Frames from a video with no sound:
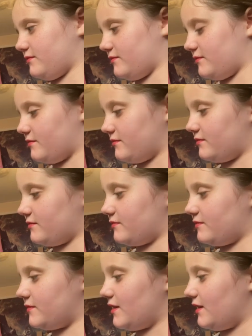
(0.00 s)
that another,
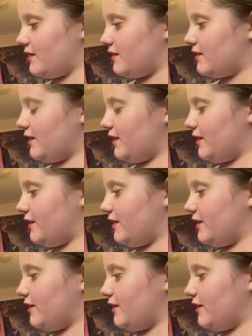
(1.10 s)
that'd look really nice.